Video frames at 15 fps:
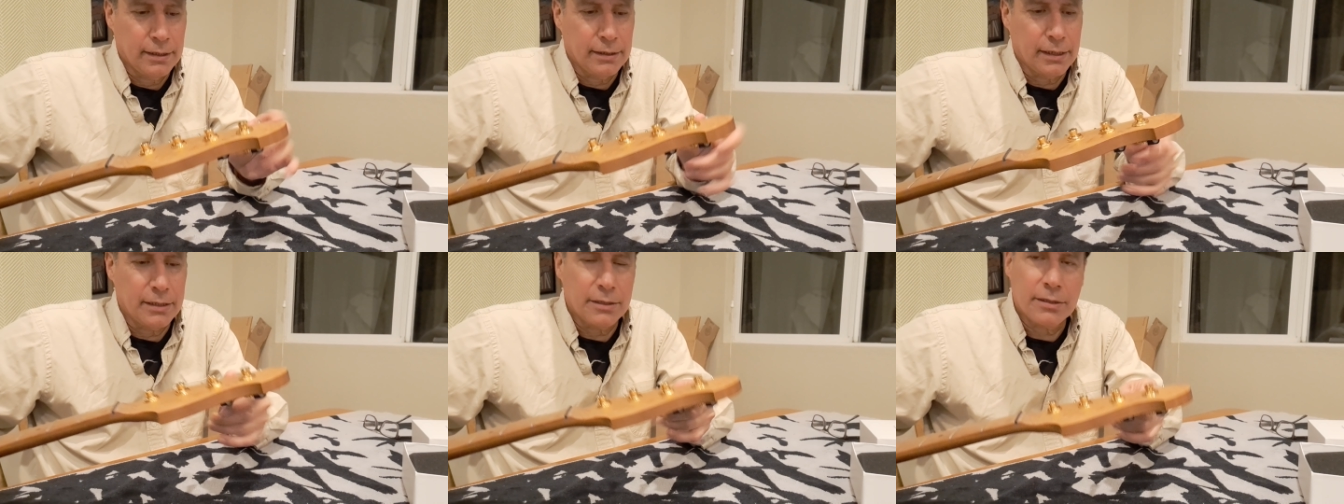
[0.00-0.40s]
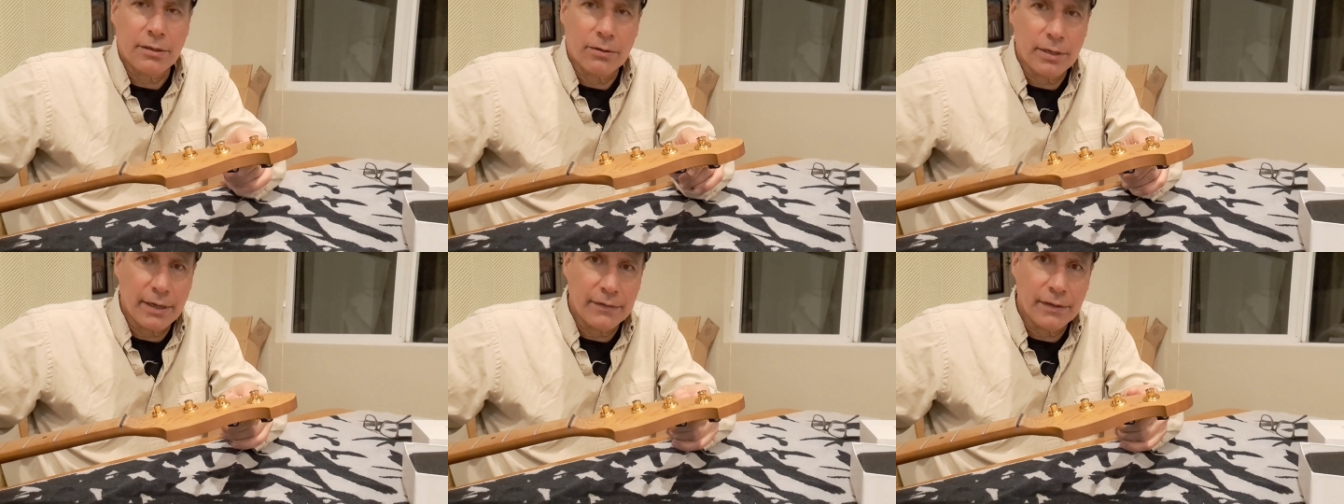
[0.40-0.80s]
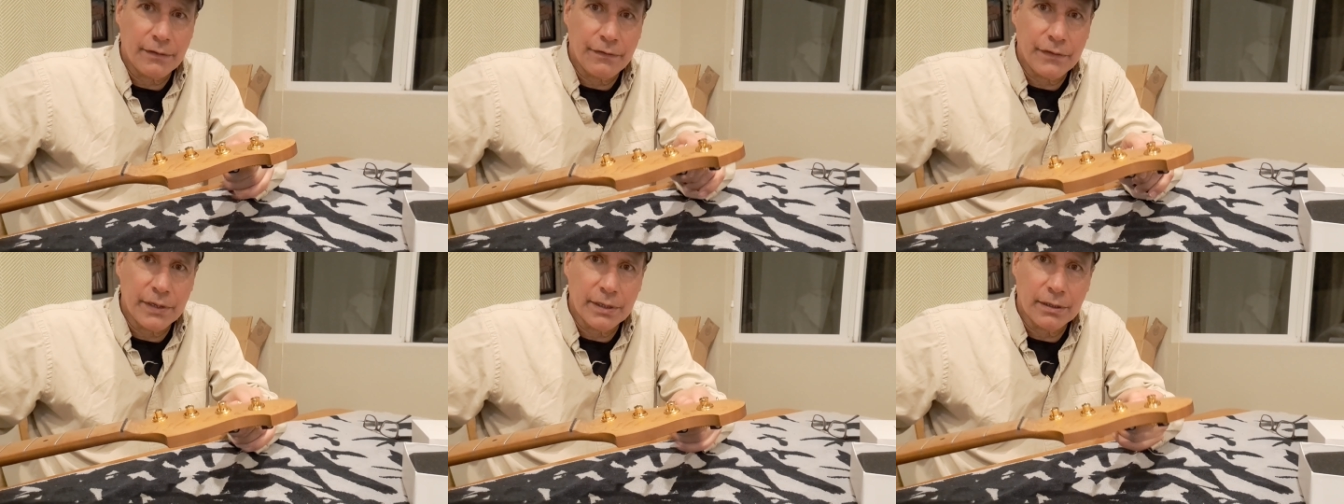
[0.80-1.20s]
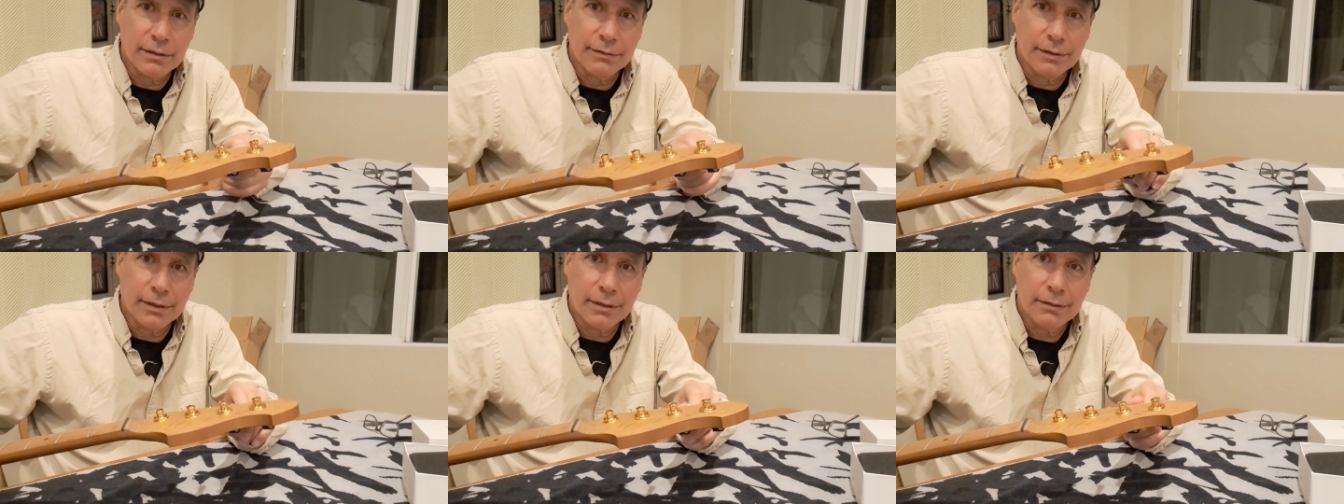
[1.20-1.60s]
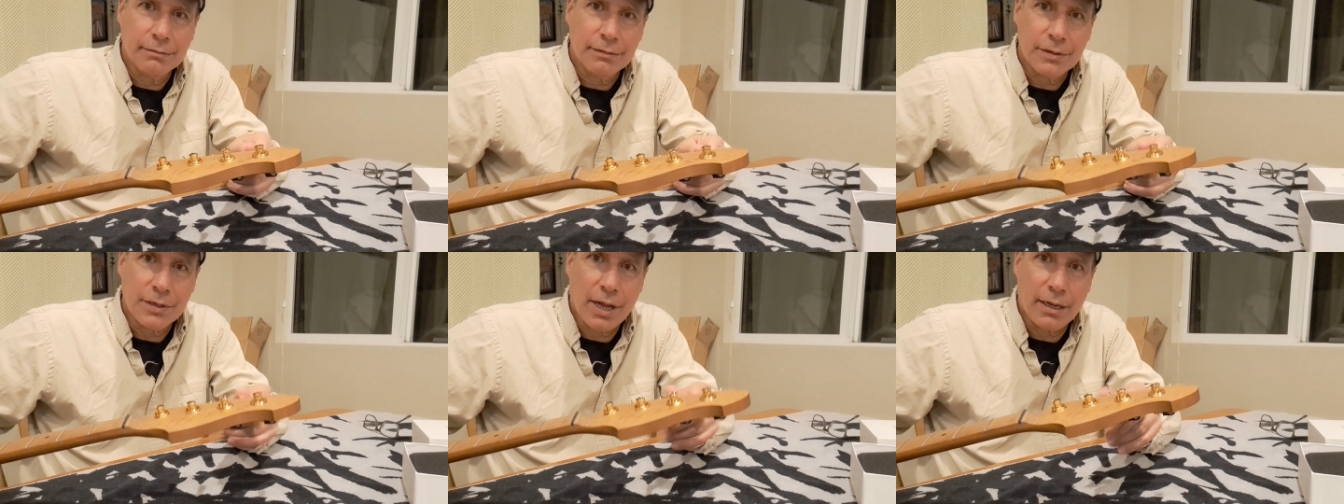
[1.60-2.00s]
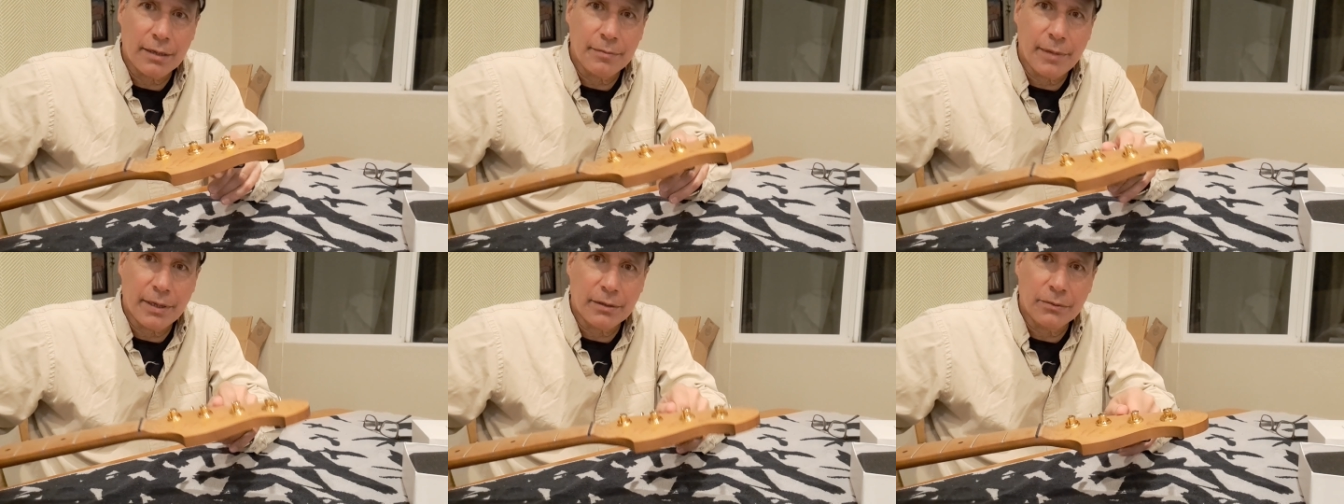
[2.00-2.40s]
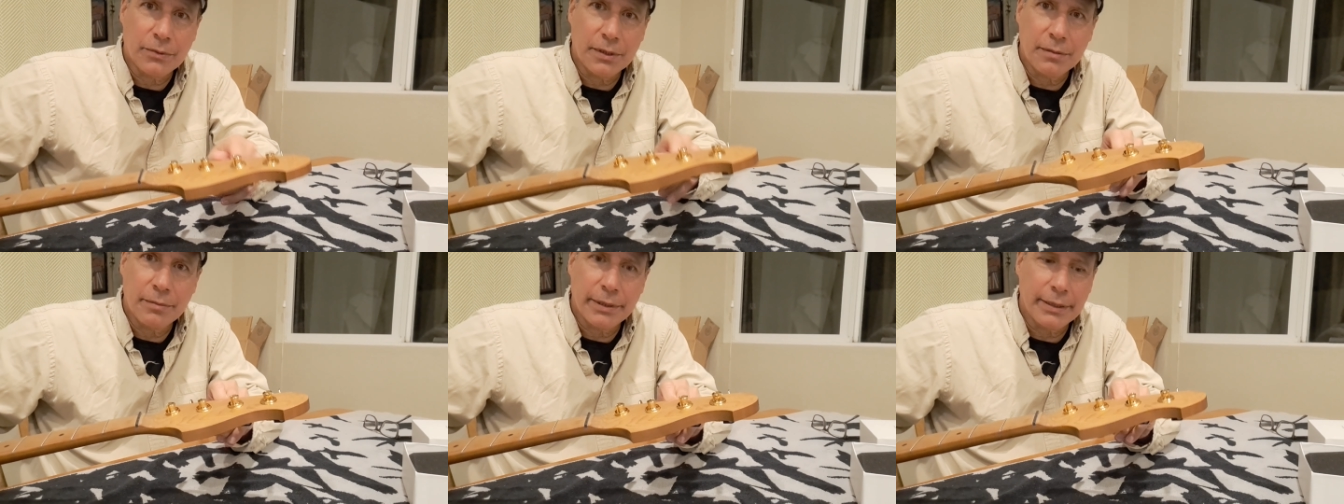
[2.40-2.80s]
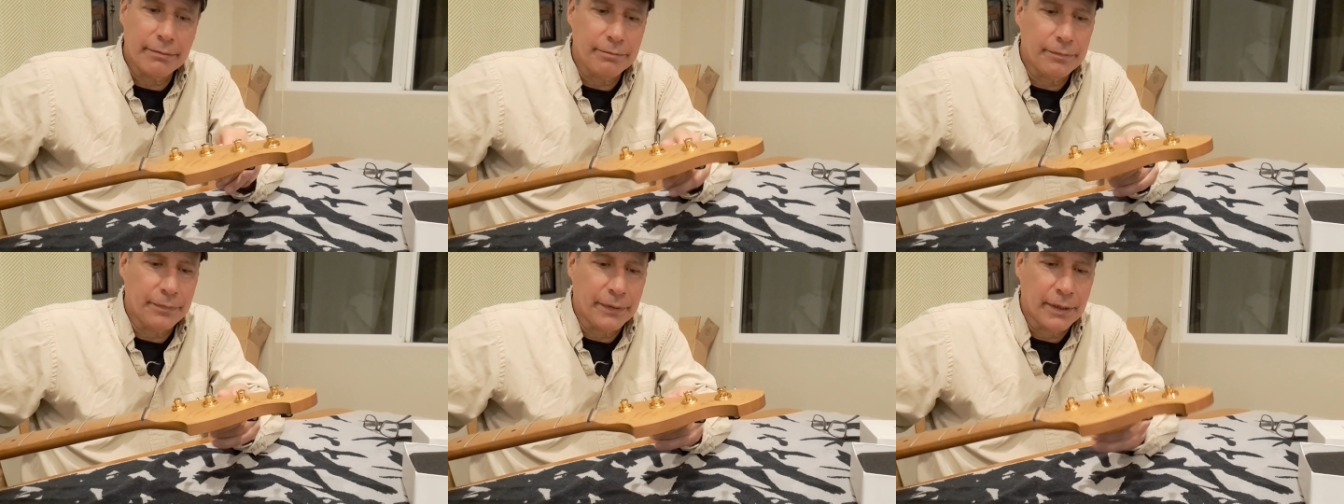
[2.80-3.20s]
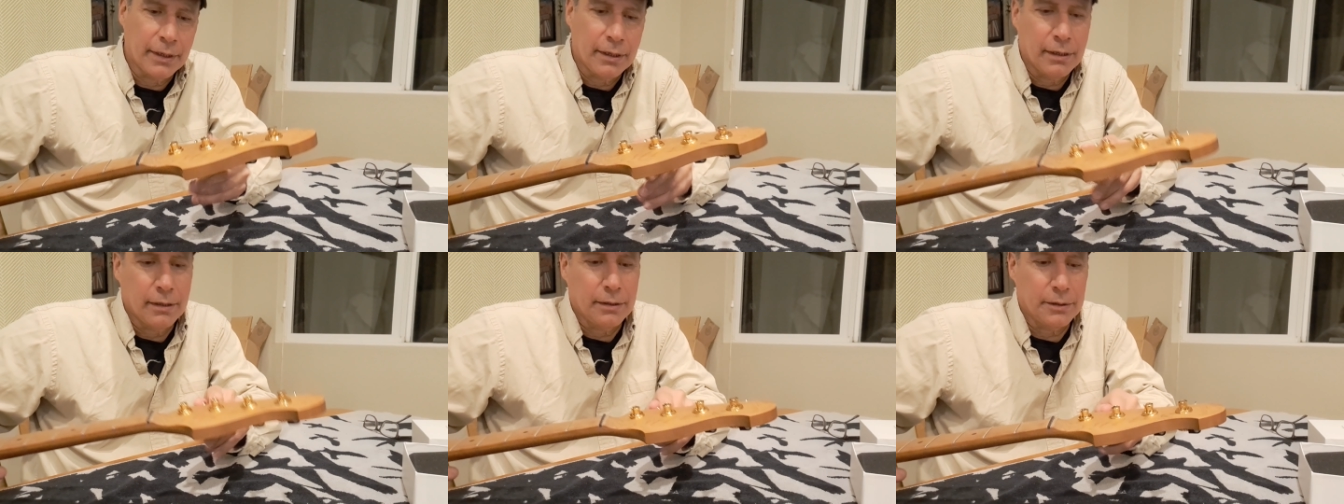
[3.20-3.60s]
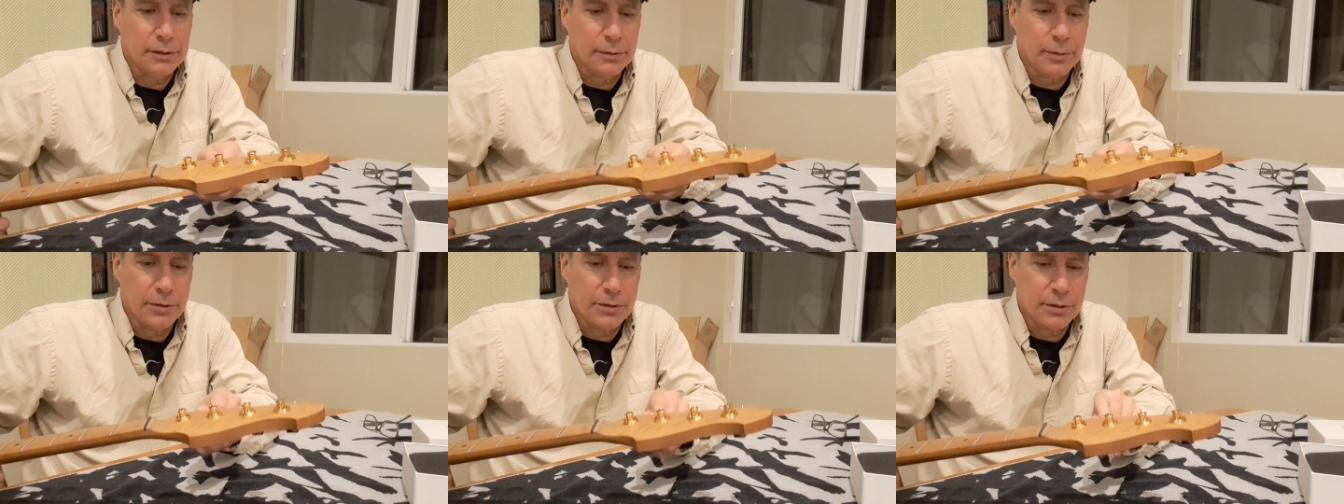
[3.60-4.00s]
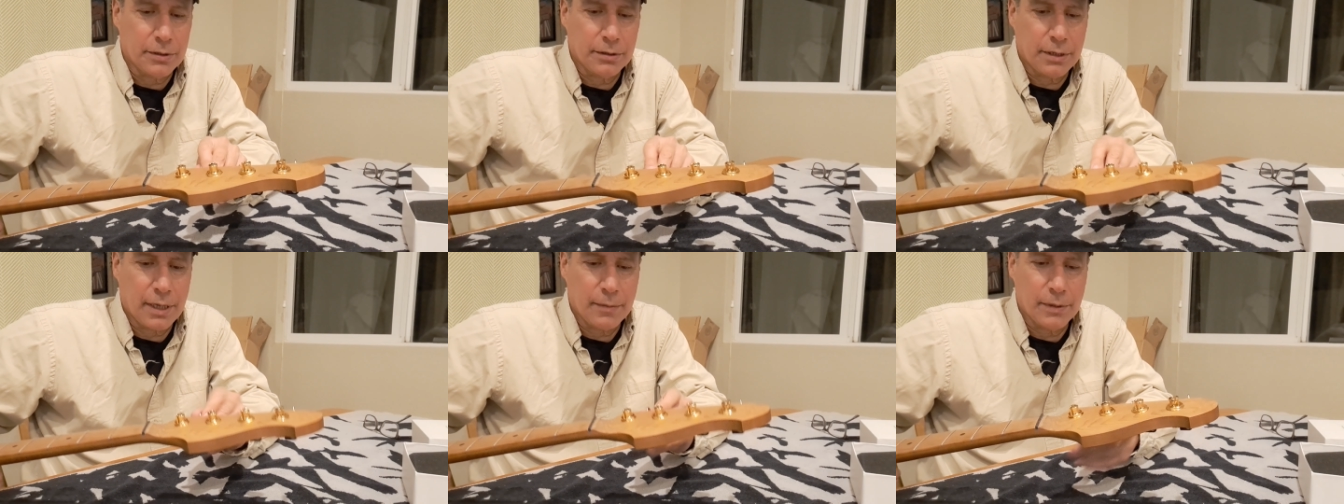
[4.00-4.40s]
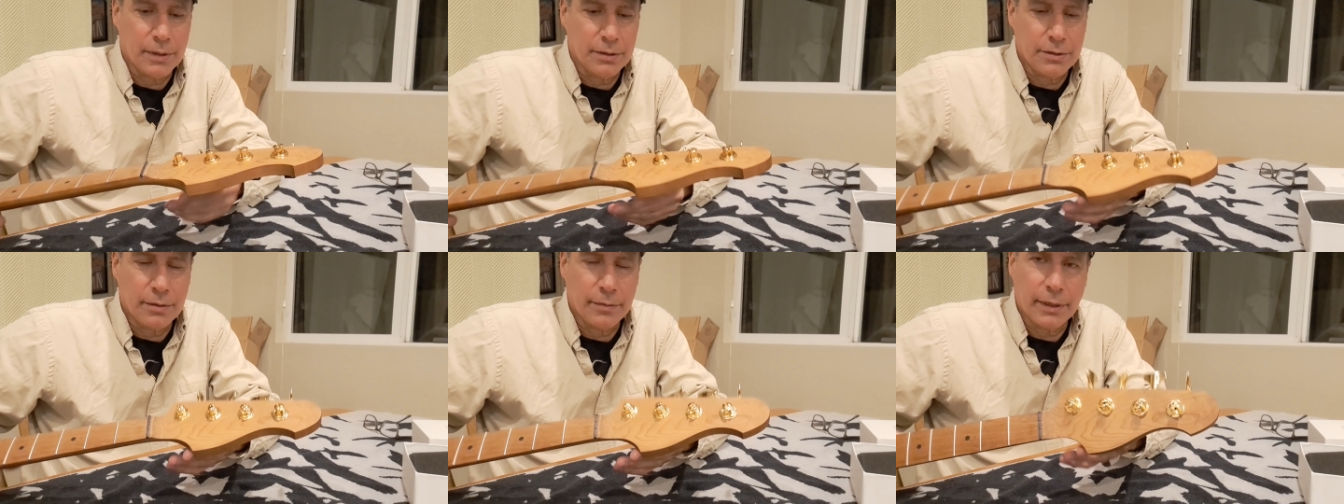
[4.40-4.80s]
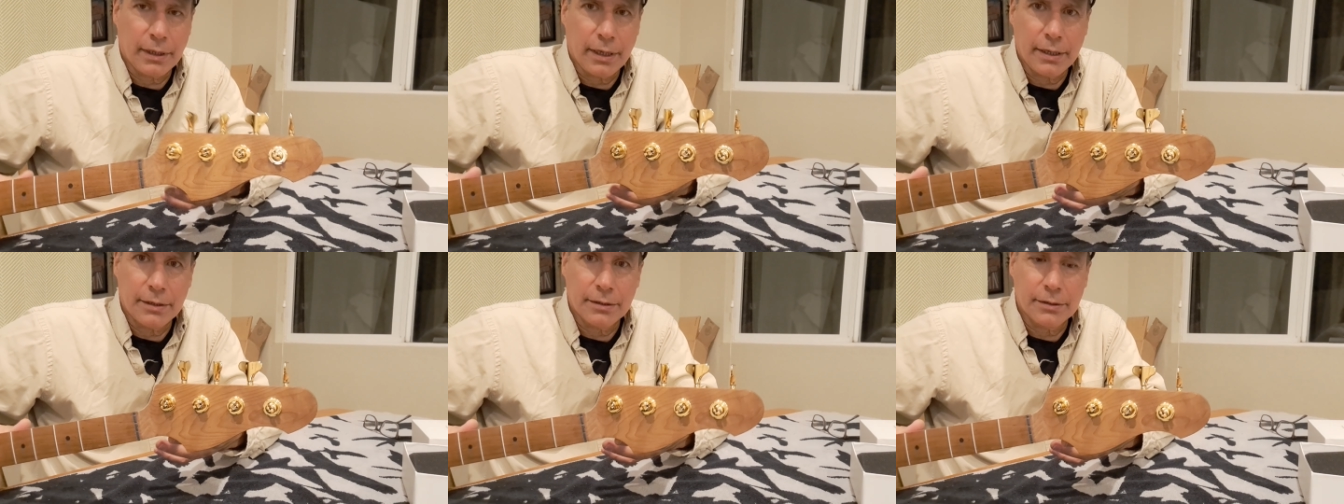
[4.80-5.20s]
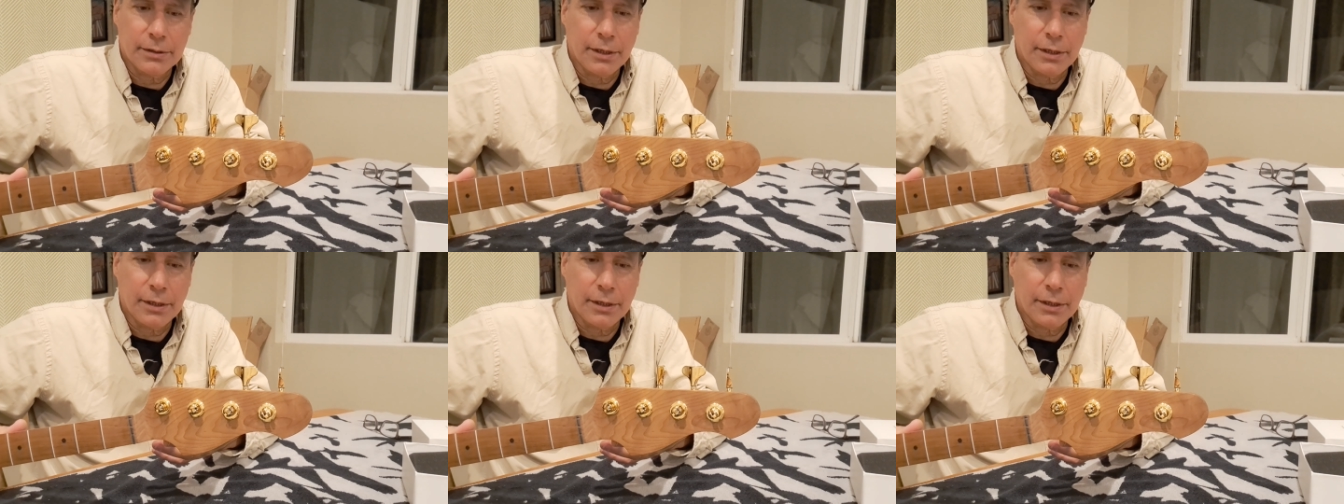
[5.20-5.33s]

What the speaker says: they just don't have the feel of a solid metal one, but they're supposed to just keep the instrument lighter.